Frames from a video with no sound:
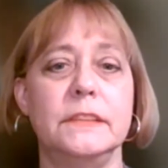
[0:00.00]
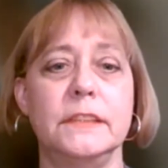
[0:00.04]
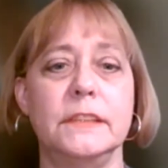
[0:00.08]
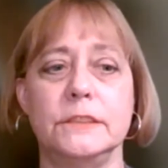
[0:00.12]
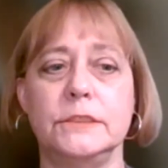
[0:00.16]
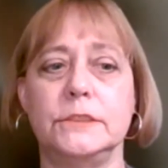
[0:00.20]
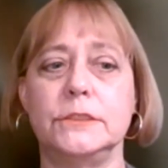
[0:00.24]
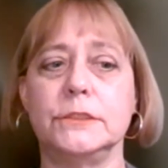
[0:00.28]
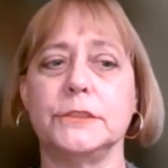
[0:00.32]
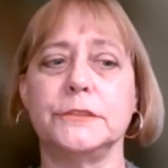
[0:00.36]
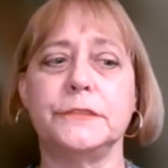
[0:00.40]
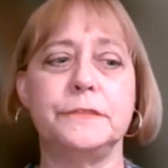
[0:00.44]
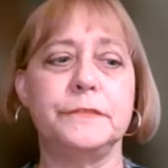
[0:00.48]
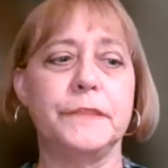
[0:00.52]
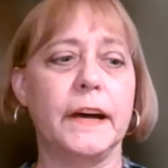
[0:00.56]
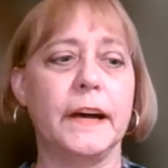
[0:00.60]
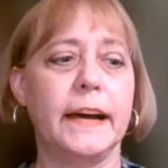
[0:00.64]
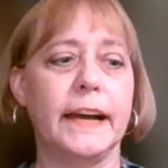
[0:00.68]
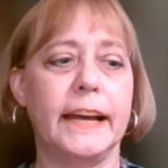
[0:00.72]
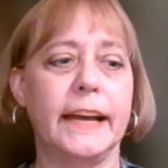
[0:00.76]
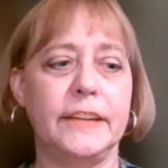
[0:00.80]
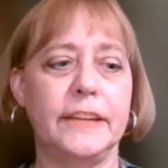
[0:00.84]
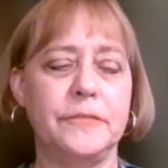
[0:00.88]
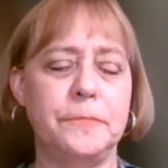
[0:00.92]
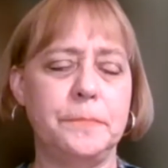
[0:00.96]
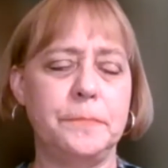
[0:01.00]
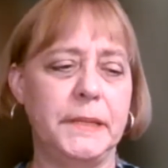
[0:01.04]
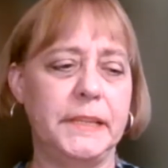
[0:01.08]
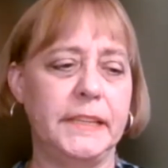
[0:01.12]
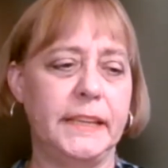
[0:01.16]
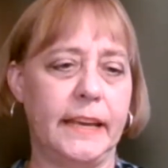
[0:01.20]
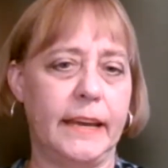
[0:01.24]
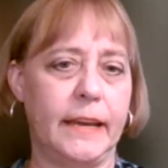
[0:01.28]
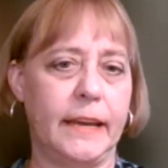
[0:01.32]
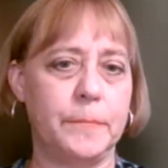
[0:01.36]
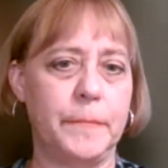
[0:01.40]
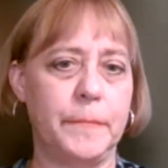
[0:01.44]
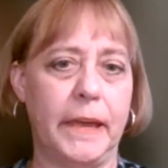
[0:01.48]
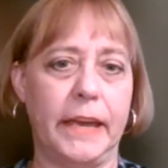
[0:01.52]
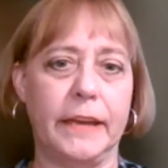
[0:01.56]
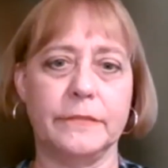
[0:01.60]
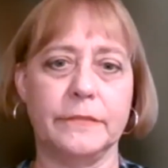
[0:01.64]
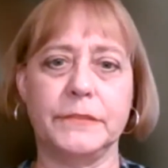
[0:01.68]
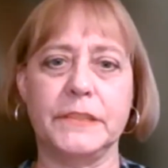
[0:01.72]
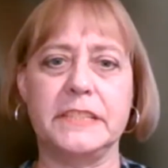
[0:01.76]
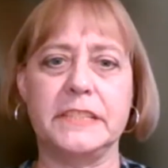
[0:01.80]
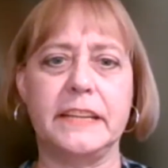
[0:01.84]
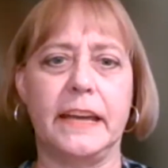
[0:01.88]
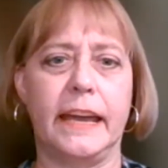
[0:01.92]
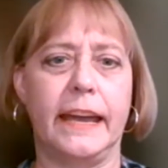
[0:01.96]
until 5 p.m.
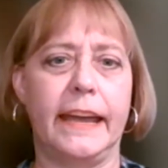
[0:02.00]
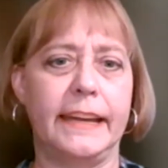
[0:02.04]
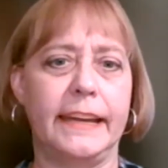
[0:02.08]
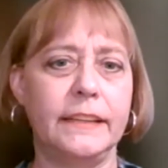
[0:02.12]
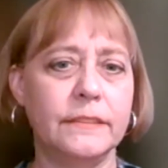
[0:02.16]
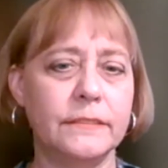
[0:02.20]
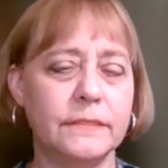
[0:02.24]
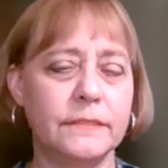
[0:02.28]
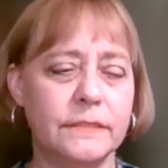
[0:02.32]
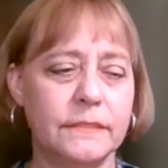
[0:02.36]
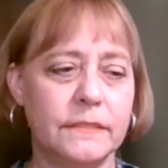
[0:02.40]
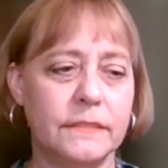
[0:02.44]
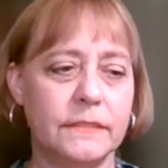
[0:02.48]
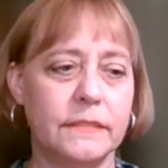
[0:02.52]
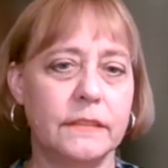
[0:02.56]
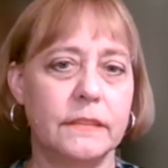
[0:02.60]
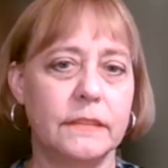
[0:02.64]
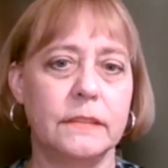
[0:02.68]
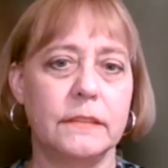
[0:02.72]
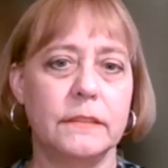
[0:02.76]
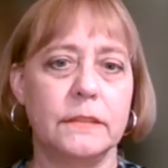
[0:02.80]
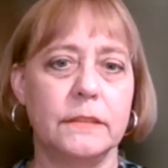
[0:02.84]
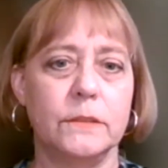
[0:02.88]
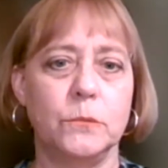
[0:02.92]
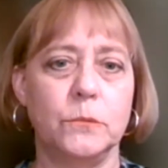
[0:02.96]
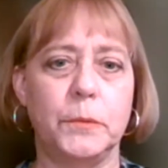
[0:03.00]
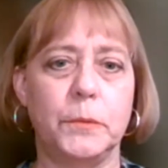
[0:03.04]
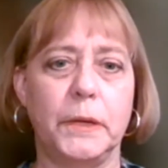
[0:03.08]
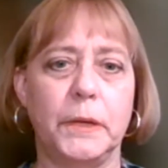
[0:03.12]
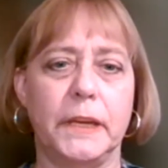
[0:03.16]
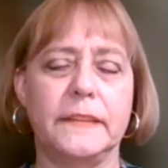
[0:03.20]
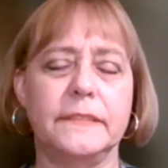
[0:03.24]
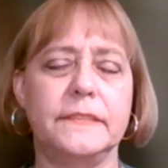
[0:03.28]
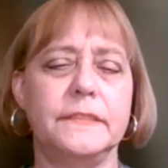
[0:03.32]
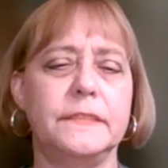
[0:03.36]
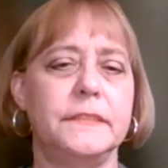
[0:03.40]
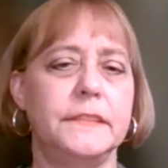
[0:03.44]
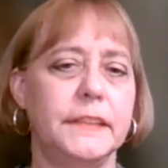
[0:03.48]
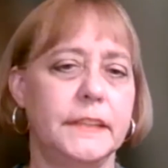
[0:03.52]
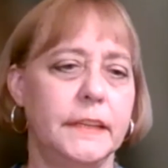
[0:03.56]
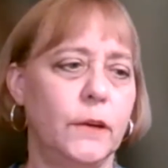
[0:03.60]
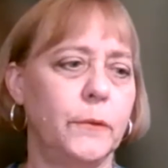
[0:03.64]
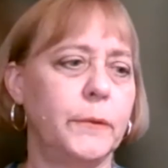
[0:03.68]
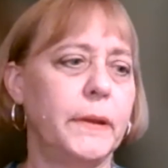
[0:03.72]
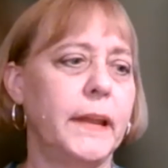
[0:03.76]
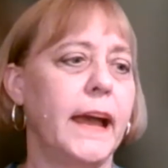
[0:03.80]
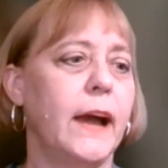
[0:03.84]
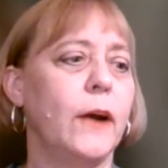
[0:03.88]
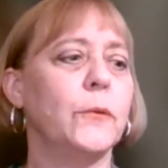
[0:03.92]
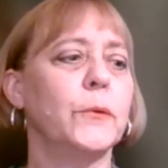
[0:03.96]
every day with,
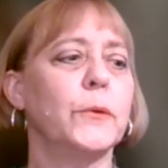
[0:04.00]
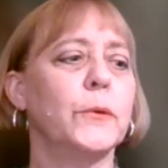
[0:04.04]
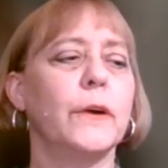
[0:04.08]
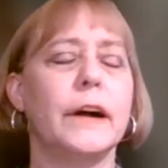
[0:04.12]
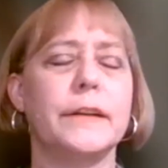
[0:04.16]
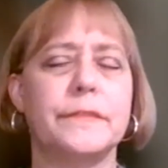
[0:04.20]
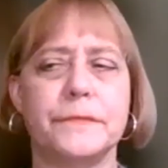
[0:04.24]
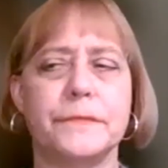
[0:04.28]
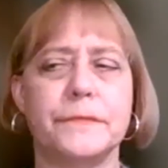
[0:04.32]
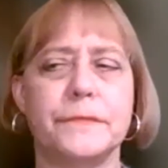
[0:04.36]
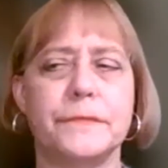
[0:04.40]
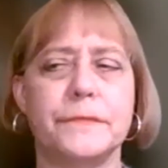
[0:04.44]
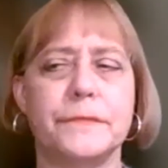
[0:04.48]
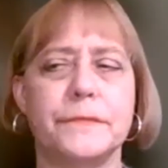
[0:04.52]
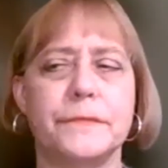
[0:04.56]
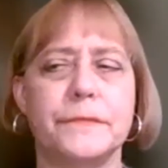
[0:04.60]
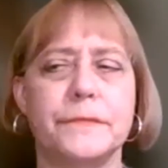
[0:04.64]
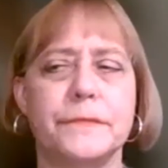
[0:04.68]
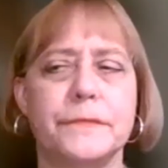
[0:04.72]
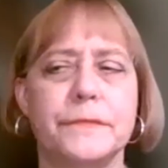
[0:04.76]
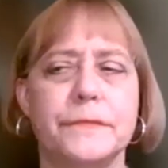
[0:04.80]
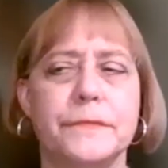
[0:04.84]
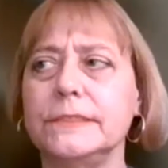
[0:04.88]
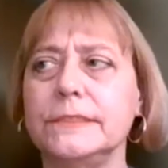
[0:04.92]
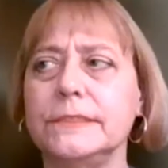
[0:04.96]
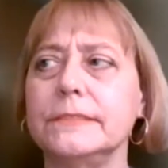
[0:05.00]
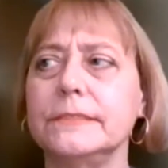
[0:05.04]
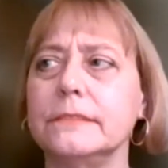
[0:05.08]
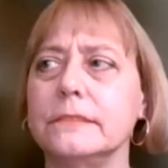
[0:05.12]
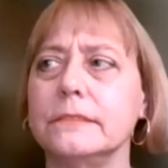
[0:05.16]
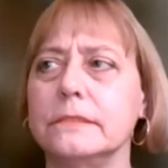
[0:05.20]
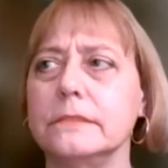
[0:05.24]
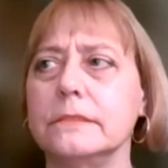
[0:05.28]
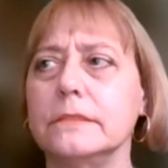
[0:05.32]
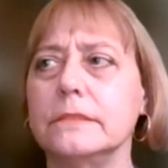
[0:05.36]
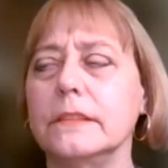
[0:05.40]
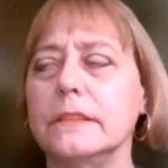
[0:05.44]
an hour off for lunch.